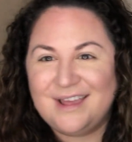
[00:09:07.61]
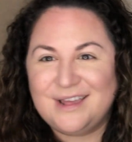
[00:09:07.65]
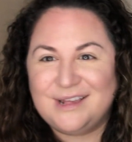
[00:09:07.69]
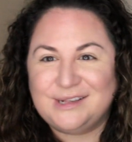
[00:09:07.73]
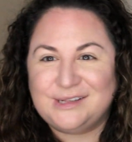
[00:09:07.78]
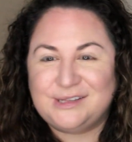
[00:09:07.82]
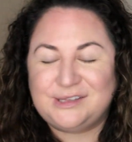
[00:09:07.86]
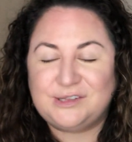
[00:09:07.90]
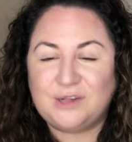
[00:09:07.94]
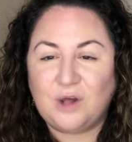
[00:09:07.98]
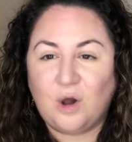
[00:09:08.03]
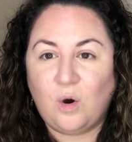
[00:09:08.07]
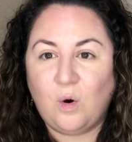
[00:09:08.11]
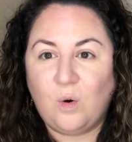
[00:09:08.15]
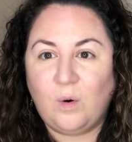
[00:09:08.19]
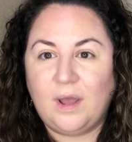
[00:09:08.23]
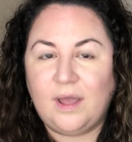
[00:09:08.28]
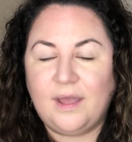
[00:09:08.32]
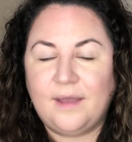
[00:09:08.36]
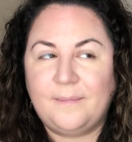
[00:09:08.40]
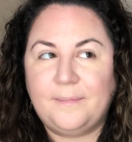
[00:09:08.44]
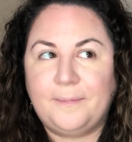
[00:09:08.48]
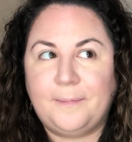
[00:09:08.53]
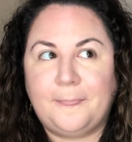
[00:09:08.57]

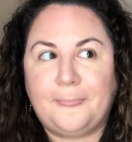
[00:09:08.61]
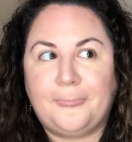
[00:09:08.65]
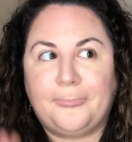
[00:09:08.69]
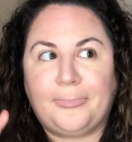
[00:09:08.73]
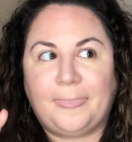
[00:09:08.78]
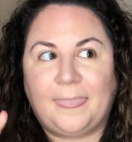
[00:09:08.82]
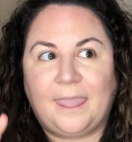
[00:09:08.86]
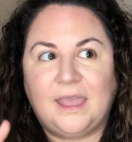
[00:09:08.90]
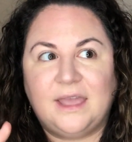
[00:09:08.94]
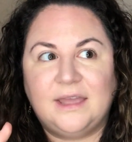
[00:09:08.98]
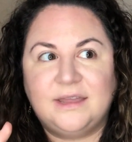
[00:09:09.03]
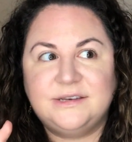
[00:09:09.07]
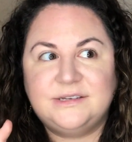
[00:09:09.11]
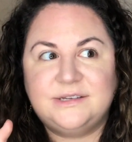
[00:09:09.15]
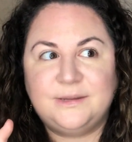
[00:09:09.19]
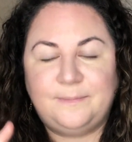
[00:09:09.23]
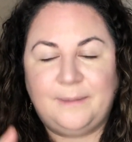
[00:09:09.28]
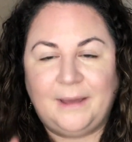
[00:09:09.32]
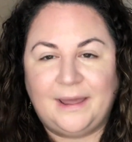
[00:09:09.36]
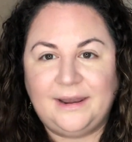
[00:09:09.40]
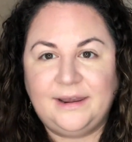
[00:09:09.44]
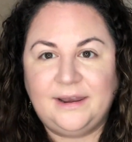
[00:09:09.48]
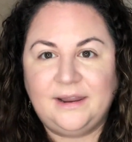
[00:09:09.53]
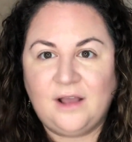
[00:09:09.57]
So
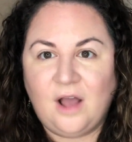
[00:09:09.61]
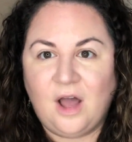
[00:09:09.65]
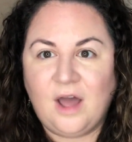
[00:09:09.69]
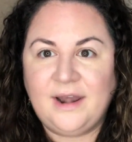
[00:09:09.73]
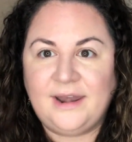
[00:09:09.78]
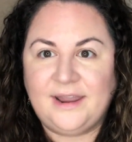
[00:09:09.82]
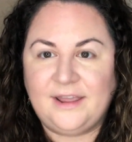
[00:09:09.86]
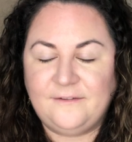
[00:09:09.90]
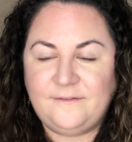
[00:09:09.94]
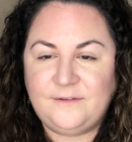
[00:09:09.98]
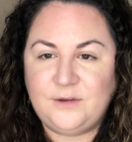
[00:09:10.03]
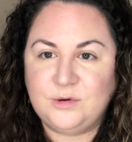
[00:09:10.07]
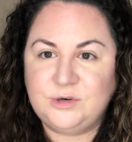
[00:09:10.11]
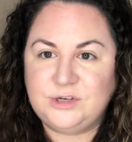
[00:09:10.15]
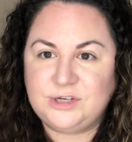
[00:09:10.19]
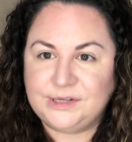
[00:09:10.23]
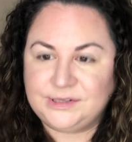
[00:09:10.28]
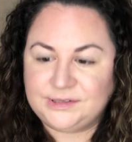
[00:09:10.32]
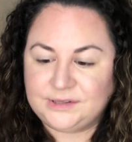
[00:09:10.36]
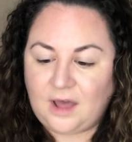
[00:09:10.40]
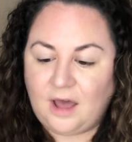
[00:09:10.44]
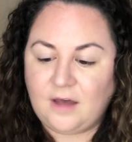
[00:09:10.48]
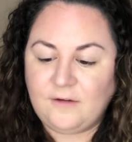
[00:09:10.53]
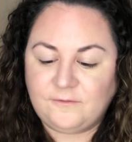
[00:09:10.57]
depending on if you
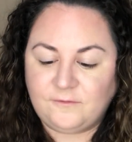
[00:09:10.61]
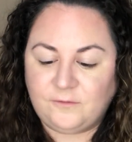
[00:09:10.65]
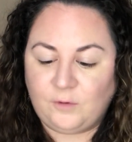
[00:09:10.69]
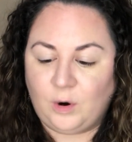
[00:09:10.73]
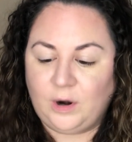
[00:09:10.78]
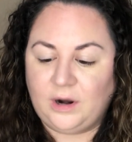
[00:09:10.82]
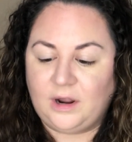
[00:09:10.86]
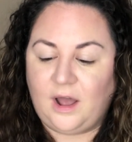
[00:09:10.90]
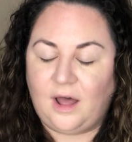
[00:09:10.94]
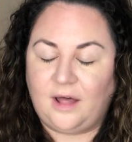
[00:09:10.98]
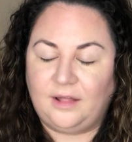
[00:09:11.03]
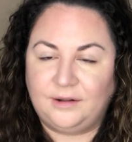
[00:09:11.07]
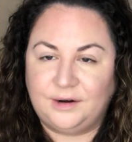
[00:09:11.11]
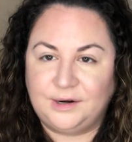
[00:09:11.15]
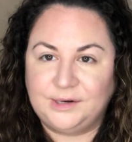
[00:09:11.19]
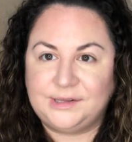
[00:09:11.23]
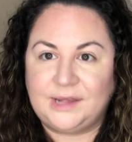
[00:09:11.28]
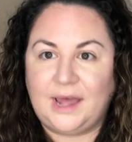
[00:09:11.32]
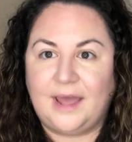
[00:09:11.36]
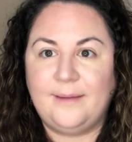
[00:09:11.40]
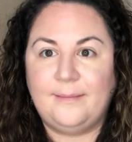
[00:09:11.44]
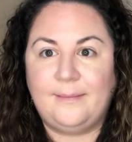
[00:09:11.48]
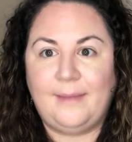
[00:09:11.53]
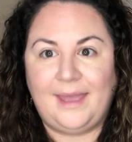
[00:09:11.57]
just got 4 colors,
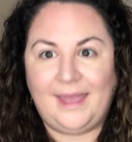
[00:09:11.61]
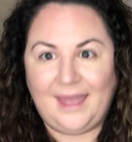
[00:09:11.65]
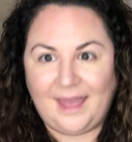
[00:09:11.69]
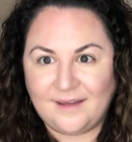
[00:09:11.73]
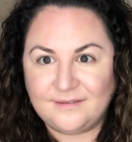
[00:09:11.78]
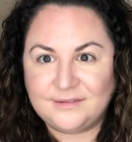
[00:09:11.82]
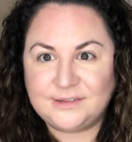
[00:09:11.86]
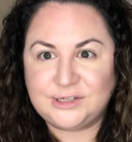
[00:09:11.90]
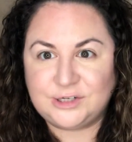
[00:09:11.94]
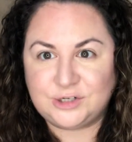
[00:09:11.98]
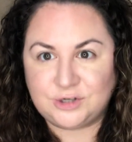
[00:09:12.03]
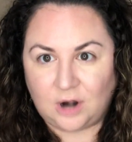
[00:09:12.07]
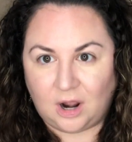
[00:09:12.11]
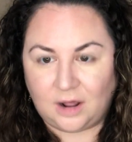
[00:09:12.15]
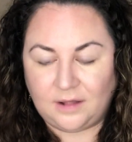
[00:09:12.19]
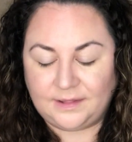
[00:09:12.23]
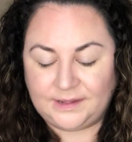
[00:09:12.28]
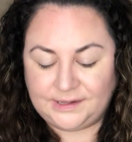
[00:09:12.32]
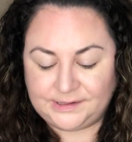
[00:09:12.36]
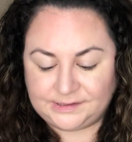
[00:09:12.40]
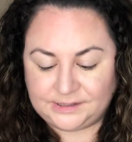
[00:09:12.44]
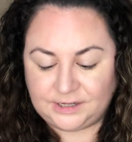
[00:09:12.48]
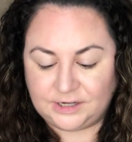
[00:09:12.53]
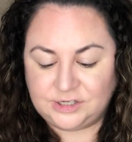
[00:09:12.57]
I may have
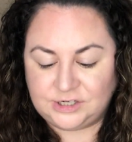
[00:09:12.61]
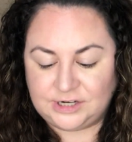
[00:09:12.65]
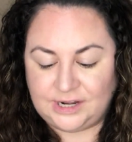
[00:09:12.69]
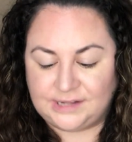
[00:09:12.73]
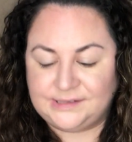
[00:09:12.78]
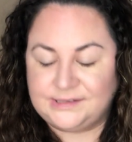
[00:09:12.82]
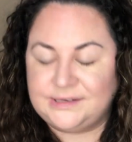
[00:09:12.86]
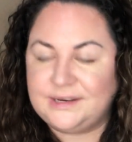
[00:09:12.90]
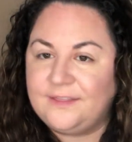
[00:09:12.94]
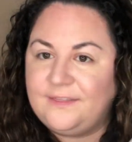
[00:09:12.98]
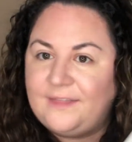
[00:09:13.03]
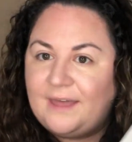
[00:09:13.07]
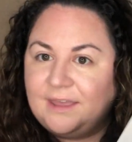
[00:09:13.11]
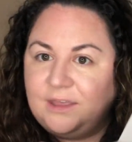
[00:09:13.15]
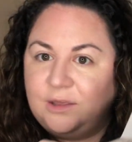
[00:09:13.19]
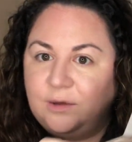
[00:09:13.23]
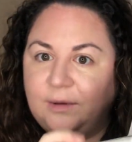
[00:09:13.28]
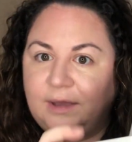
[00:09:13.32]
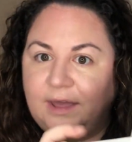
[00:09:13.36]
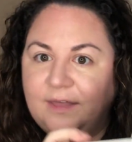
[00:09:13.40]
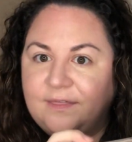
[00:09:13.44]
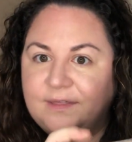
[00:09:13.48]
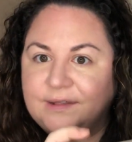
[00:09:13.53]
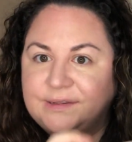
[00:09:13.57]
strongly suggested that you
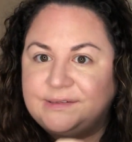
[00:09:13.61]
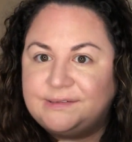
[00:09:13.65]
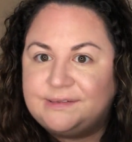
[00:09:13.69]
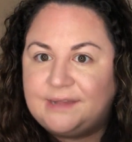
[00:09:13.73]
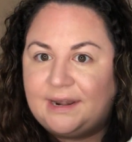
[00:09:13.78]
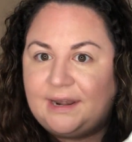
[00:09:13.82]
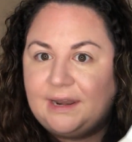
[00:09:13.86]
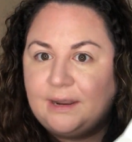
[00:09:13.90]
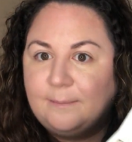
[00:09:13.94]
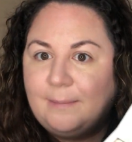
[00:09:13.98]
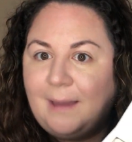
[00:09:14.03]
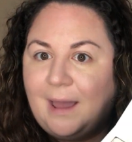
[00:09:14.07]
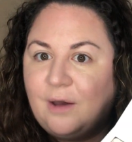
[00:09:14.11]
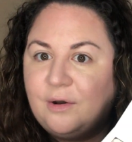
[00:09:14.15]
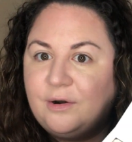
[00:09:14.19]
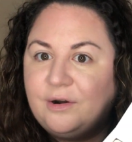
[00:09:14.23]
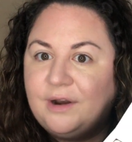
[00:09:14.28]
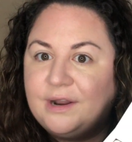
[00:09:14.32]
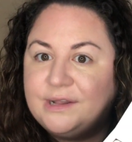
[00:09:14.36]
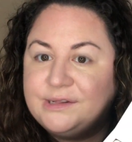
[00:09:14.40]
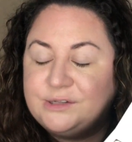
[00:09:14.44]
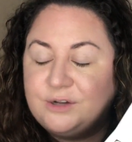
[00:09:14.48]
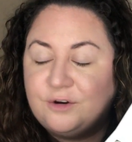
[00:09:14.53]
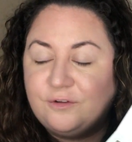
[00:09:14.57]
get the setting
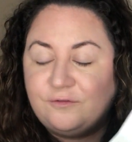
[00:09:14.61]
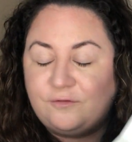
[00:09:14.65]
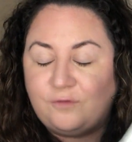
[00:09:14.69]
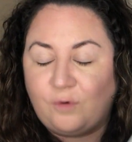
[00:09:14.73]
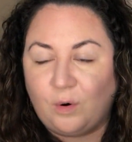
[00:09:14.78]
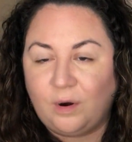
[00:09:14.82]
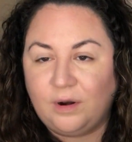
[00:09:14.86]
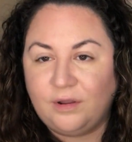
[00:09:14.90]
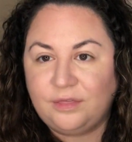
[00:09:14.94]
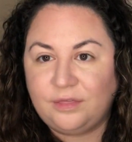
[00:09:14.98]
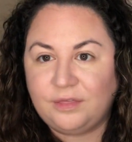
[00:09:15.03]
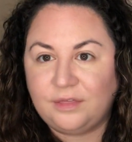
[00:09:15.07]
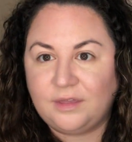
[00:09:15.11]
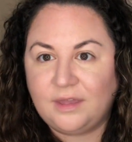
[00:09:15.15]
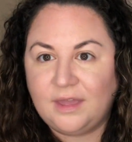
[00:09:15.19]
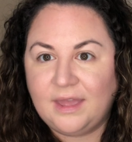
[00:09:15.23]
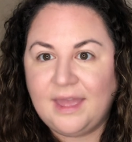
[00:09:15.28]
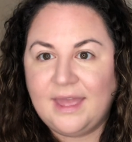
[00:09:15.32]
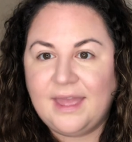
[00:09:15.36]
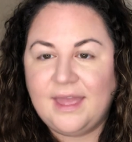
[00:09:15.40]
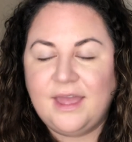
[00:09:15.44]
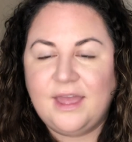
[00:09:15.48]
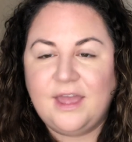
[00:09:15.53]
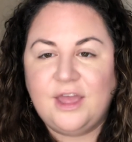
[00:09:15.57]
powder as your 4th.
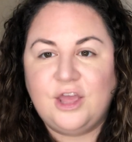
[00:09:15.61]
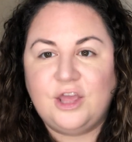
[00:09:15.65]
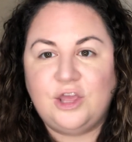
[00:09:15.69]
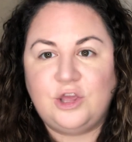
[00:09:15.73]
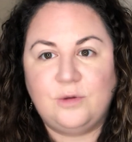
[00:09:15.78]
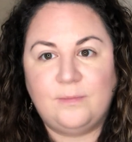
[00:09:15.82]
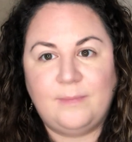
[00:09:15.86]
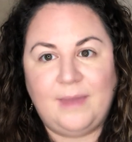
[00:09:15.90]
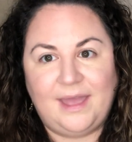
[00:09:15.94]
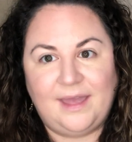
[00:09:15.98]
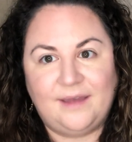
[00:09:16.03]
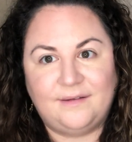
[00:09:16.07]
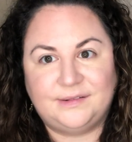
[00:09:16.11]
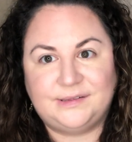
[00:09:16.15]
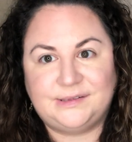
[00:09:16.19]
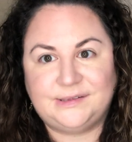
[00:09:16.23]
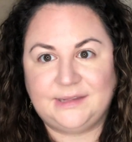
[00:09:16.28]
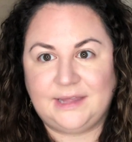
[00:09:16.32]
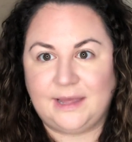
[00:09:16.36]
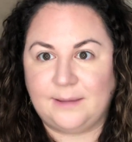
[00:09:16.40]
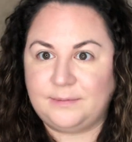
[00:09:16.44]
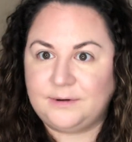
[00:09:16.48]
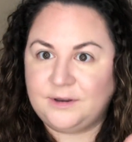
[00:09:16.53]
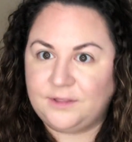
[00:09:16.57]
You may have
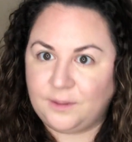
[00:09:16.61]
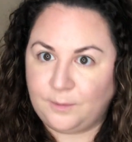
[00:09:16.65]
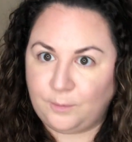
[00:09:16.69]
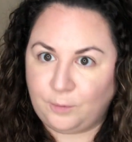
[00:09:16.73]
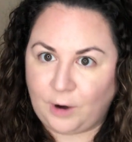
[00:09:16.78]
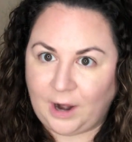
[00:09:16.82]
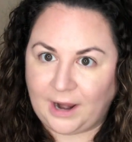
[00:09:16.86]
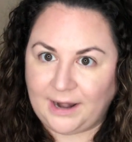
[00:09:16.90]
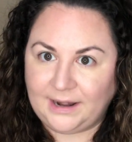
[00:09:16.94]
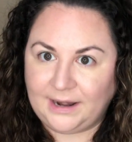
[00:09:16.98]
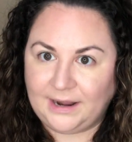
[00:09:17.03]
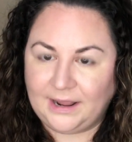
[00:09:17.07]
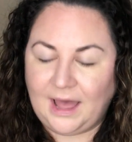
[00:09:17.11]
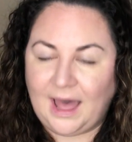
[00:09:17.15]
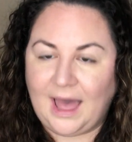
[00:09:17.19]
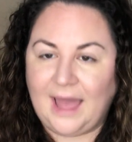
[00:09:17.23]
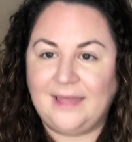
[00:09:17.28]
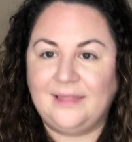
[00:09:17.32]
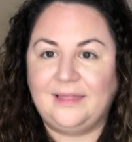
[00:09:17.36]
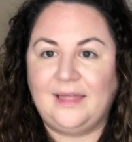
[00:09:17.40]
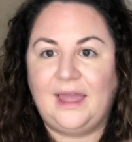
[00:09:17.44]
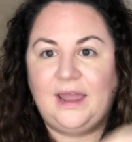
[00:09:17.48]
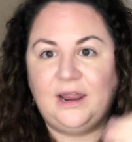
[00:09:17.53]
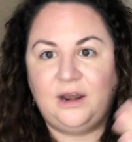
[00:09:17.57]
skipped the brightening
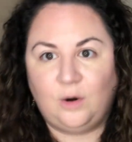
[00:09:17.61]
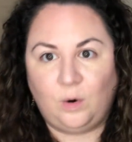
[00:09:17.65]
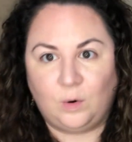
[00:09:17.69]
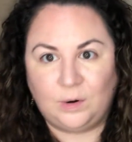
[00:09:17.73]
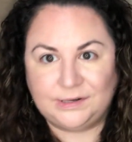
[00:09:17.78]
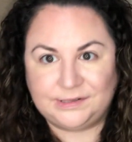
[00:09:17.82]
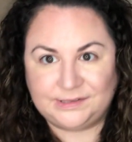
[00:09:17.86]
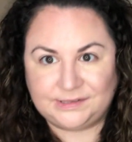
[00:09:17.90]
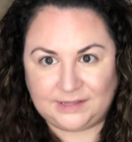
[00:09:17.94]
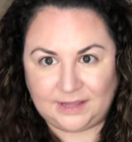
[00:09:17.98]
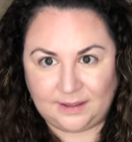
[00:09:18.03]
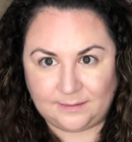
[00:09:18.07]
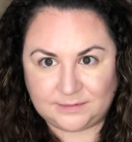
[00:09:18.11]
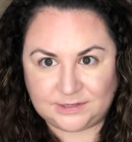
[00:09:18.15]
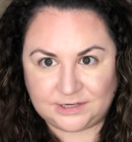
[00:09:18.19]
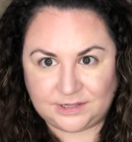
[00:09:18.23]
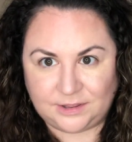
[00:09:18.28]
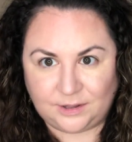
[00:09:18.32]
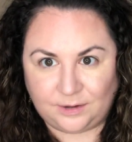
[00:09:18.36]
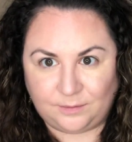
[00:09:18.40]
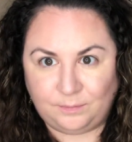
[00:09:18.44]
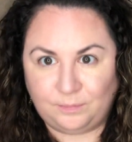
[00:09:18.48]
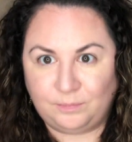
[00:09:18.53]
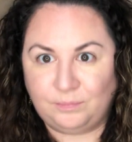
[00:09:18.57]
highlight or skipped
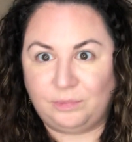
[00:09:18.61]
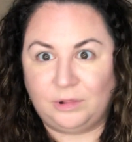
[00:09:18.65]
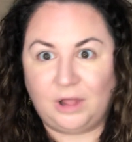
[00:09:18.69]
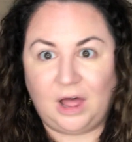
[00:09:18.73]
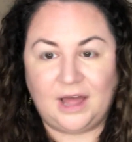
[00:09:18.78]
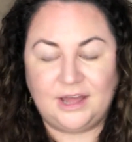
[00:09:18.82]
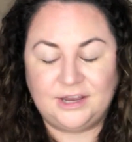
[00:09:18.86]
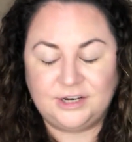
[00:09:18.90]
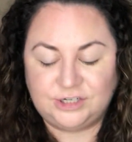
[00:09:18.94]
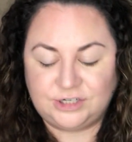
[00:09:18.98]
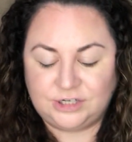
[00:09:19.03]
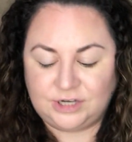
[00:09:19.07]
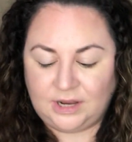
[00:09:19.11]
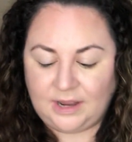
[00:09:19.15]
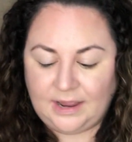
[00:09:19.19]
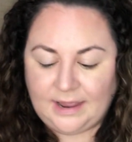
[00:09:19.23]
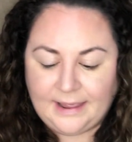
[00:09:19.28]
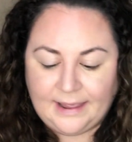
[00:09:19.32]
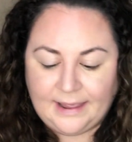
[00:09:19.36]
the blush